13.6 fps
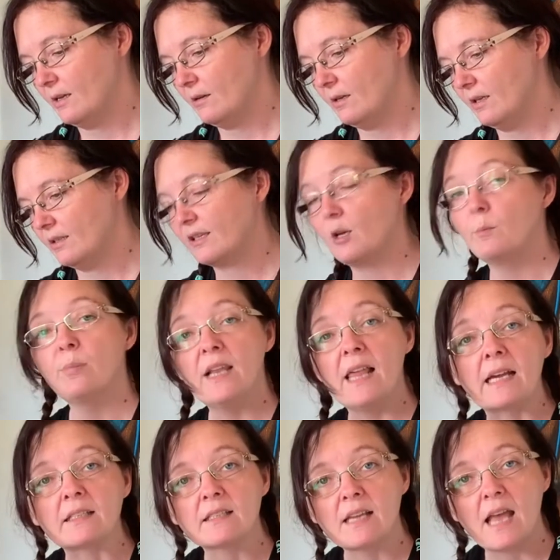It's
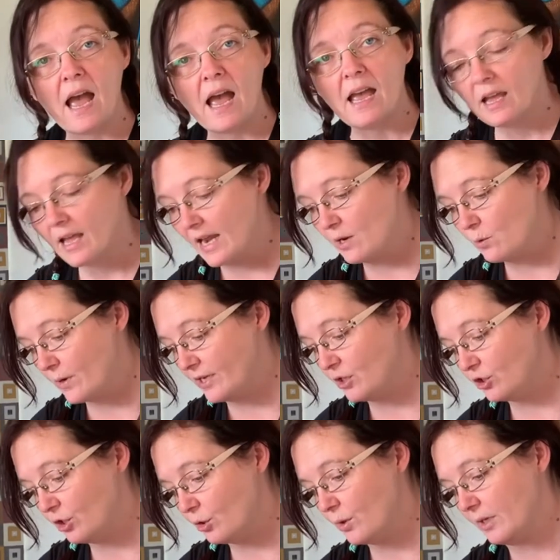complex any way you
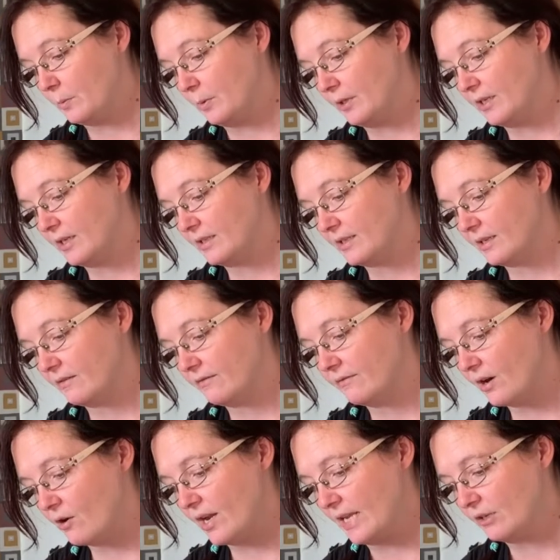do it, but it's a
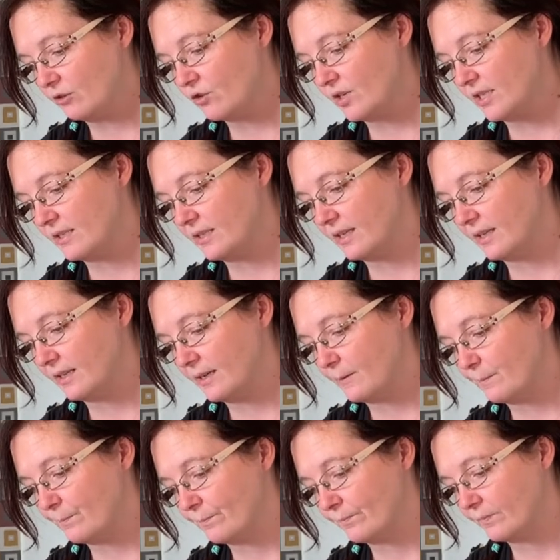very interesting